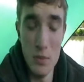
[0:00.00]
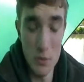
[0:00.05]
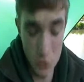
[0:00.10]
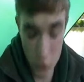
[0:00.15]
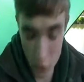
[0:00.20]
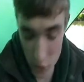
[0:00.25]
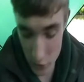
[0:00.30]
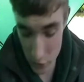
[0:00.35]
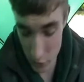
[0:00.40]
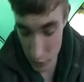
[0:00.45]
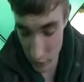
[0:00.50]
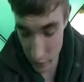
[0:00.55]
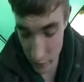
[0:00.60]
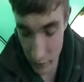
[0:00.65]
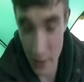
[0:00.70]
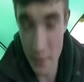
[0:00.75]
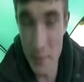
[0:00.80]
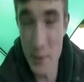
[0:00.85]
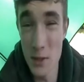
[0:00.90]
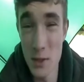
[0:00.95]
drizzled the
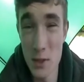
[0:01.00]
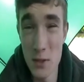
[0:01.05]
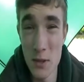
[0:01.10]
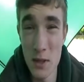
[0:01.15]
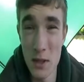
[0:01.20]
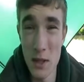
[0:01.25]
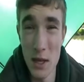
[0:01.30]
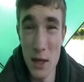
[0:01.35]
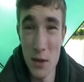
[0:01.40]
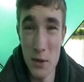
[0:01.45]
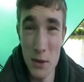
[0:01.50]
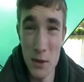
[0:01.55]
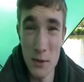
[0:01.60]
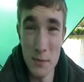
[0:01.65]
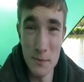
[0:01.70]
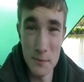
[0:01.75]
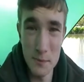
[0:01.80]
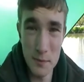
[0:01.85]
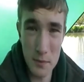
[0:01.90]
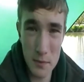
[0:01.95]
flaming squid liquid
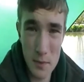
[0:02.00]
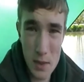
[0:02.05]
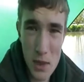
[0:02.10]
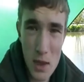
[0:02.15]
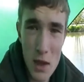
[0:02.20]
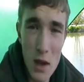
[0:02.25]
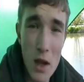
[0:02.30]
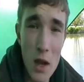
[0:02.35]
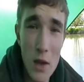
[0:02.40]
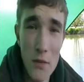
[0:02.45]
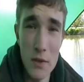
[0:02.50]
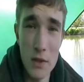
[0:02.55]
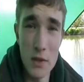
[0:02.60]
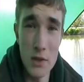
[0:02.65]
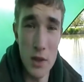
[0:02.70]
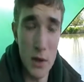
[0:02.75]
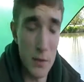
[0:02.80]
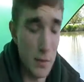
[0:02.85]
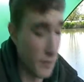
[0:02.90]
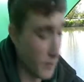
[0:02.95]
over the
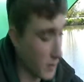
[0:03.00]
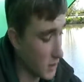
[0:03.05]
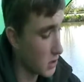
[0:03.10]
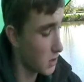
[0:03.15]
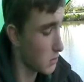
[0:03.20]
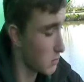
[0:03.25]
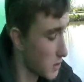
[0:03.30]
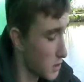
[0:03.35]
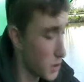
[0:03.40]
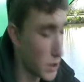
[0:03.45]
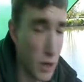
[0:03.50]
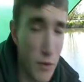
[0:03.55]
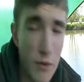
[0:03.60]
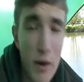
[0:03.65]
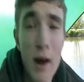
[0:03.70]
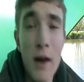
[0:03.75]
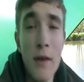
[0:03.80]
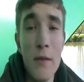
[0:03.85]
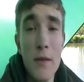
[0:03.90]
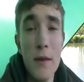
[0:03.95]
top of it, swished it
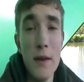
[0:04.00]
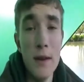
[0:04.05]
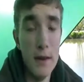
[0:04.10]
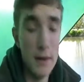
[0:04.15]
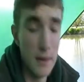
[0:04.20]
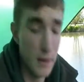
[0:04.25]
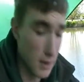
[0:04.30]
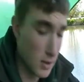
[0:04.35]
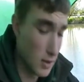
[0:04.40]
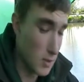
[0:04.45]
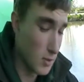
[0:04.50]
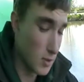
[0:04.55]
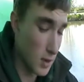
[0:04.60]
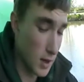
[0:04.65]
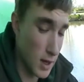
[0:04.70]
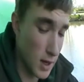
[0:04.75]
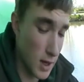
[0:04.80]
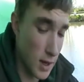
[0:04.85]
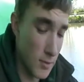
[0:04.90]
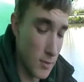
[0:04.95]
round,
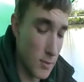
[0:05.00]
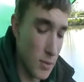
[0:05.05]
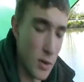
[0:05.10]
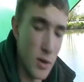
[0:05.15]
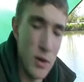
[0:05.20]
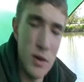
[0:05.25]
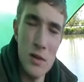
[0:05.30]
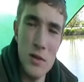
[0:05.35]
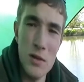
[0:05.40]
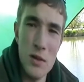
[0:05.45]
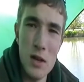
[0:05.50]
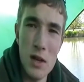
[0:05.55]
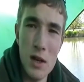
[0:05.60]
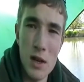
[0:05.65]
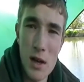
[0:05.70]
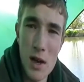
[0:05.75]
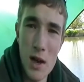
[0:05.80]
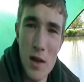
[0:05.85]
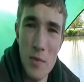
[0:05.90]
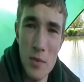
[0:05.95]
put a
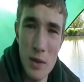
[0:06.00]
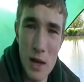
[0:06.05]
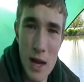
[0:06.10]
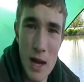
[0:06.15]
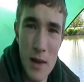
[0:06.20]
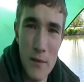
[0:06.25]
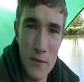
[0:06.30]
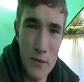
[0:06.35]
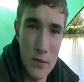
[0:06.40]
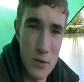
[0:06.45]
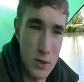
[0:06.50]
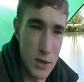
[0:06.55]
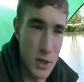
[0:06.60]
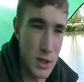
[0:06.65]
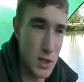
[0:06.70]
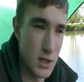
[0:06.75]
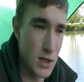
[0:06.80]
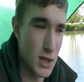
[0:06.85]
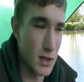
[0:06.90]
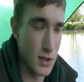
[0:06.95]
couple of handfuls of
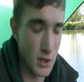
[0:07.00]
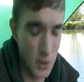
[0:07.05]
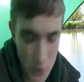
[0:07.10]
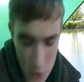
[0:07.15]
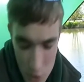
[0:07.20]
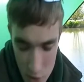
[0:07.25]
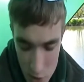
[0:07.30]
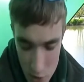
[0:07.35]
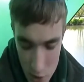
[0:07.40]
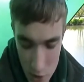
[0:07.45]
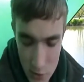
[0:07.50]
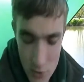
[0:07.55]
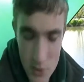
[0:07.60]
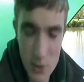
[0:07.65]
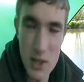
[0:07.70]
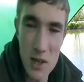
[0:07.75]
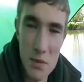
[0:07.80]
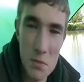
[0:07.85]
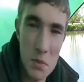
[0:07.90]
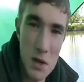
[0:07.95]
nut sludge in, just so you can
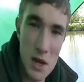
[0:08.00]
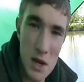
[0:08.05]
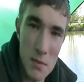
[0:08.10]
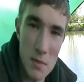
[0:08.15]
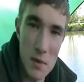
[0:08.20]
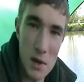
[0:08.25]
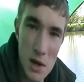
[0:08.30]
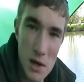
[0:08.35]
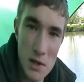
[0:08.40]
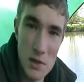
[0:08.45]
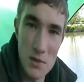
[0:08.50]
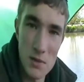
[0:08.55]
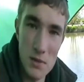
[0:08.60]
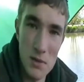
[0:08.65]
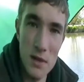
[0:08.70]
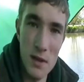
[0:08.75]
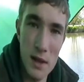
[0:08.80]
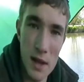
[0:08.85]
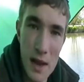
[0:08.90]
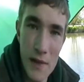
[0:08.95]
see a bit of
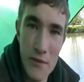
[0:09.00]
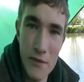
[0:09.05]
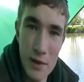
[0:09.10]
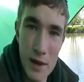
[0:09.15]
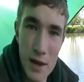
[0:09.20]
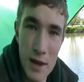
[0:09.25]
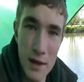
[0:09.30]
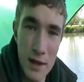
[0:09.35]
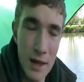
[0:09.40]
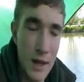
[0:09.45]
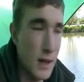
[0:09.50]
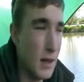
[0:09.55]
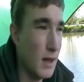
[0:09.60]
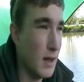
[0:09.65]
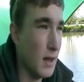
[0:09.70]
particle in there every now and then.